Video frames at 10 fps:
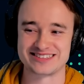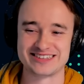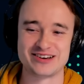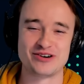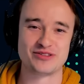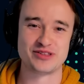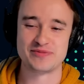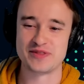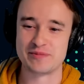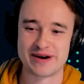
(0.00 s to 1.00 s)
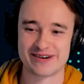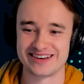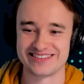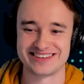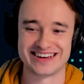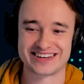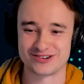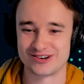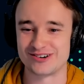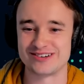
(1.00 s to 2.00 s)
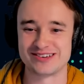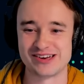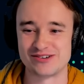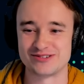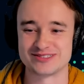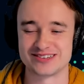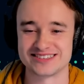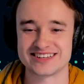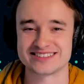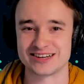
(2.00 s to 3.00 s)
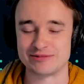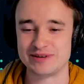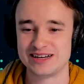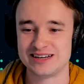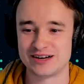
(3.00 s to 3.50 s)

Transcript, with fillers: because I know the Bear Hunt and the Necro, was on desktop.